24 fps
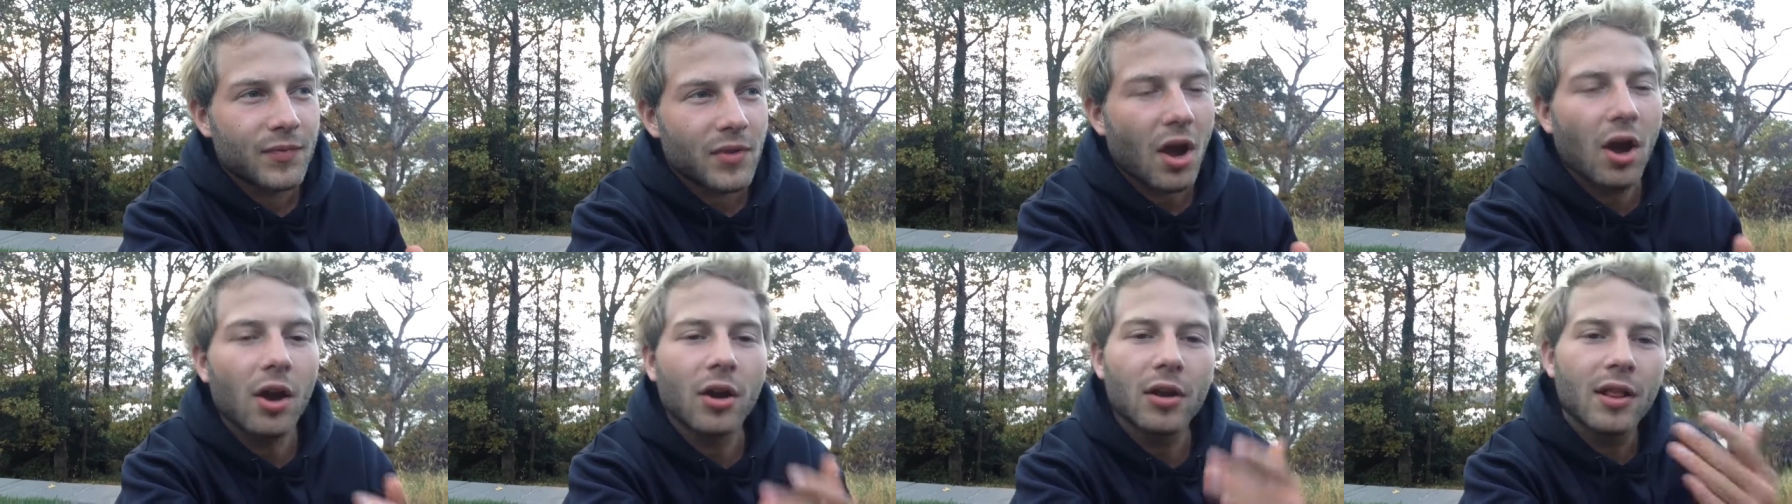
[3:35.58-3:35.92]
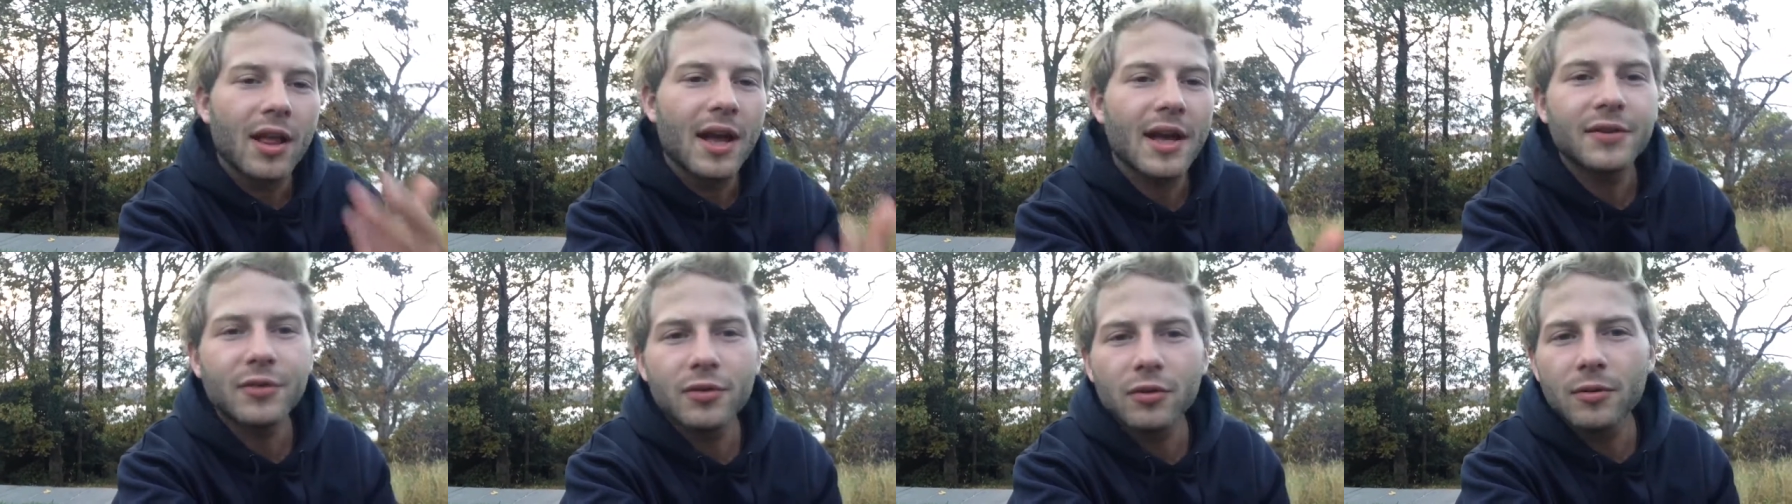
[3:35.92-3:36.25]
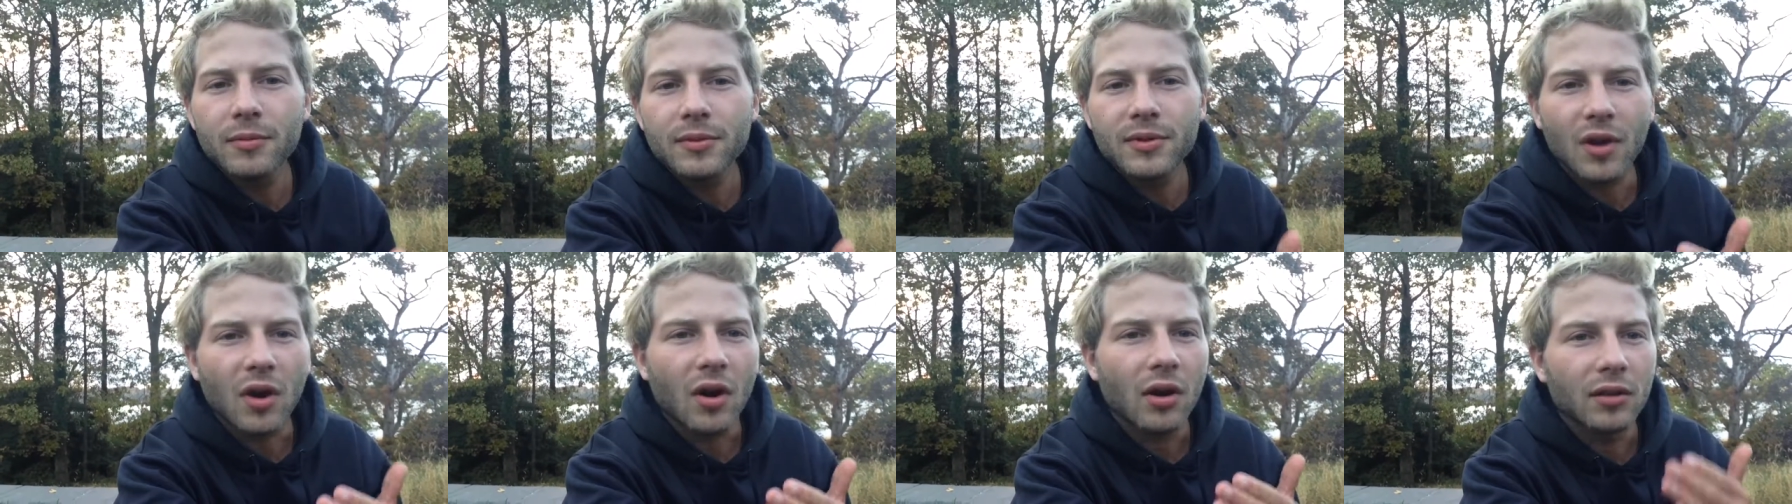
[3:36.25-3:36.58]
our
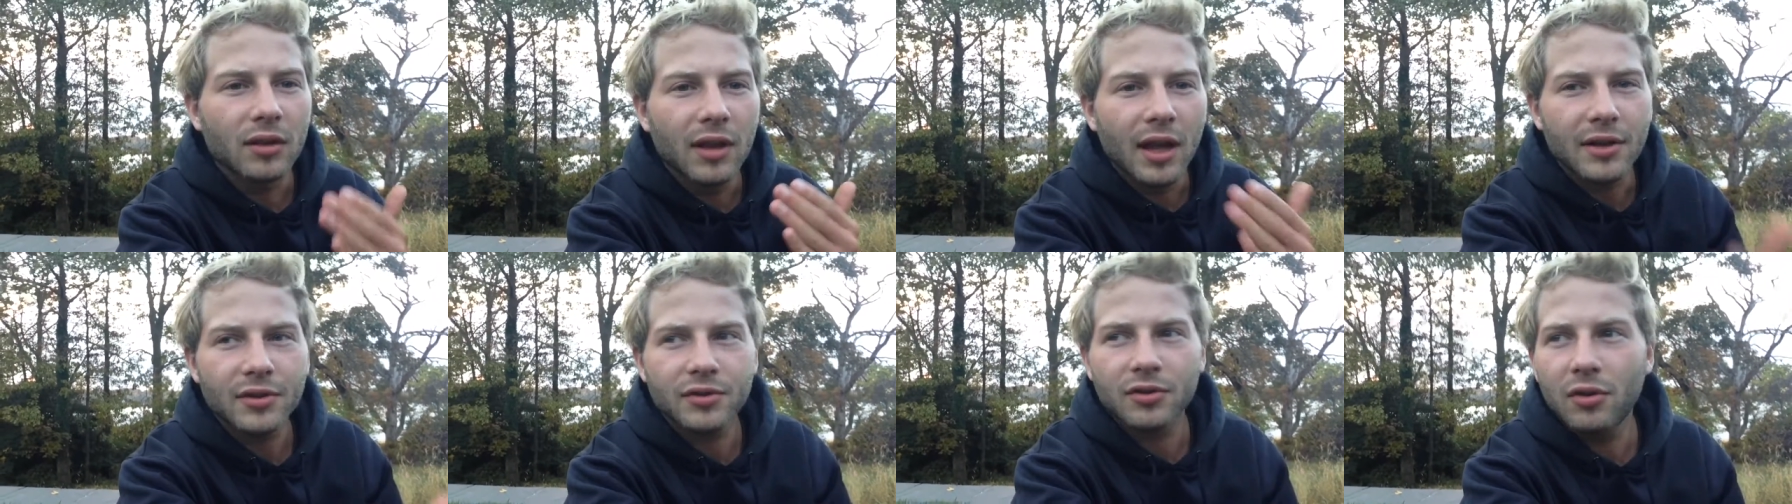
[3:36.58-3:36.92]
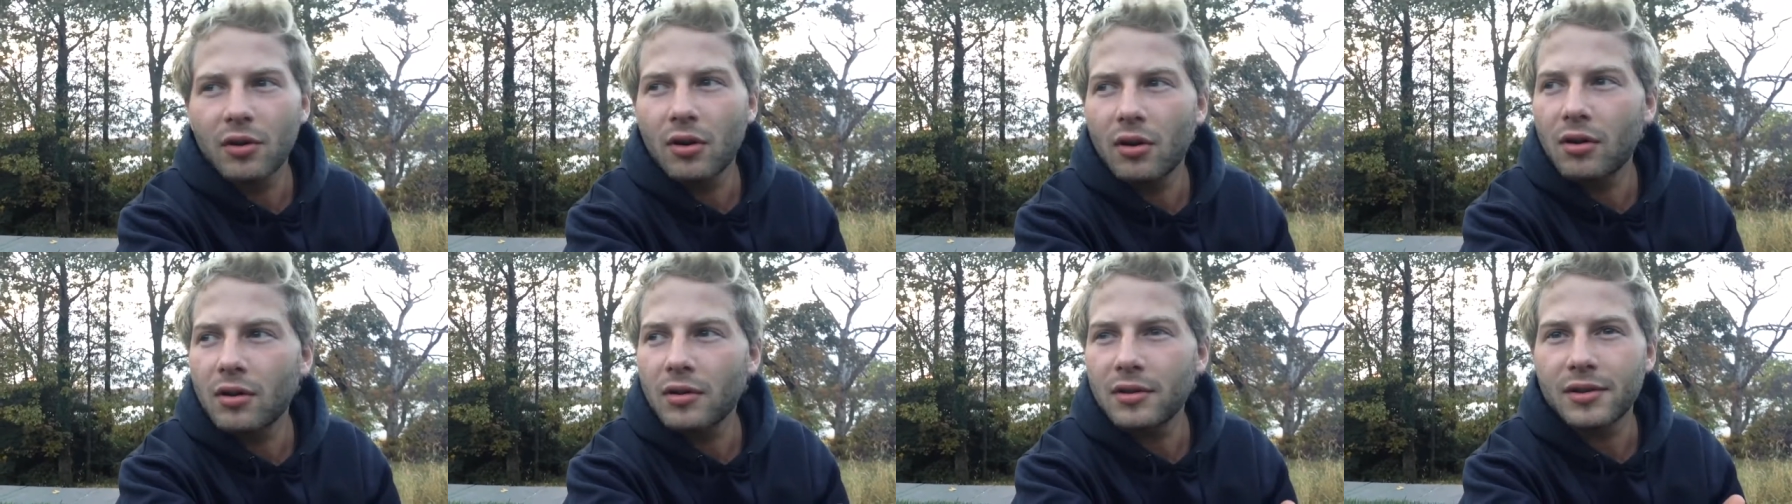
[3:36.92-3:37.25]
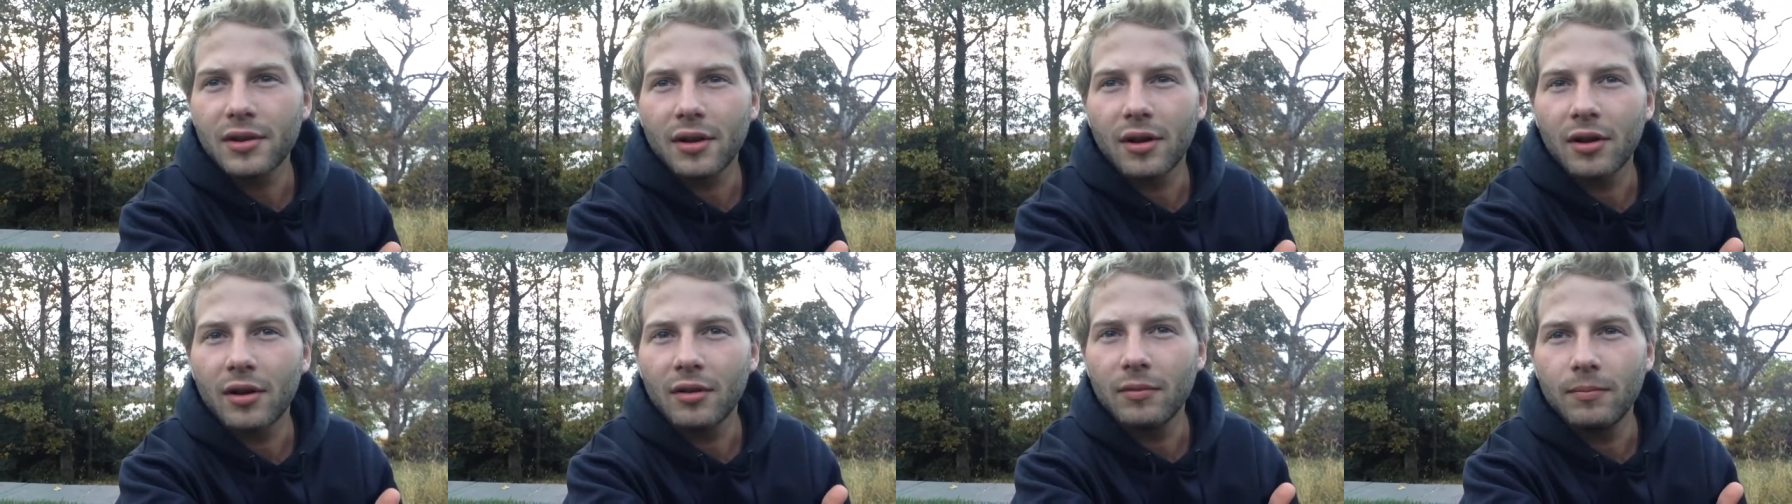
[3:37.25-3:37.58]
classrooms our lecture halls
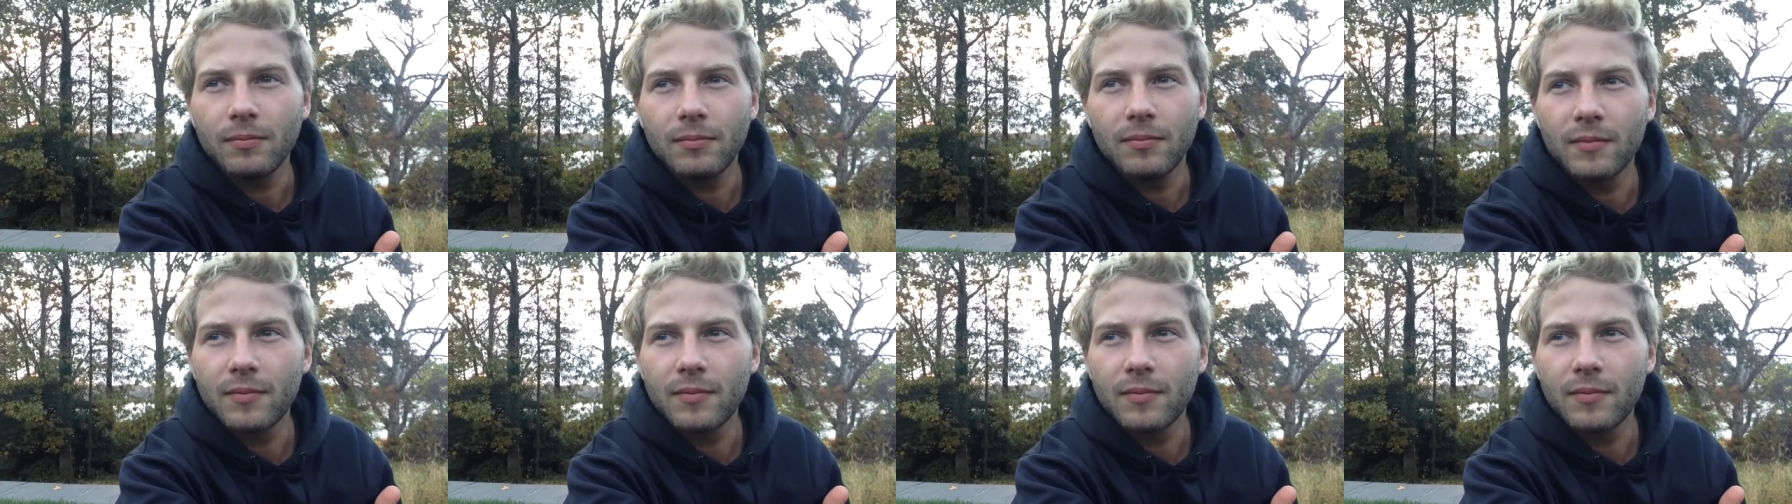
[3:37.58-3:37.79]
our